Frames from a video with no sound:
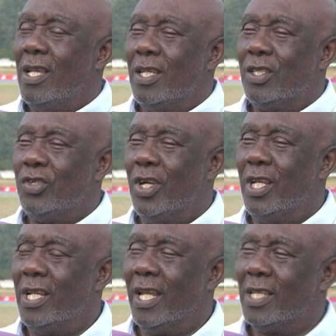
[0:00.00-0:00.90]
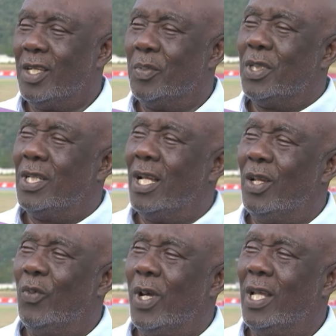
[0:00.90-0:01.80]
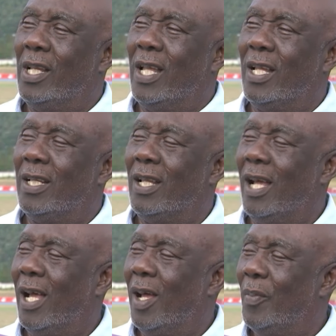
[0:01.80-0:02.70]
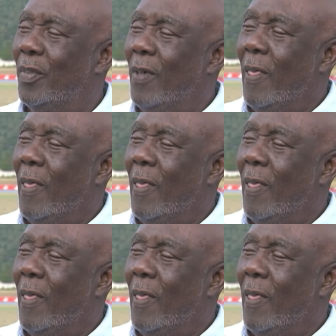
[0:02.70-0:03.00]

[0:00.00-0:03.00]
is training exceptionally well and um,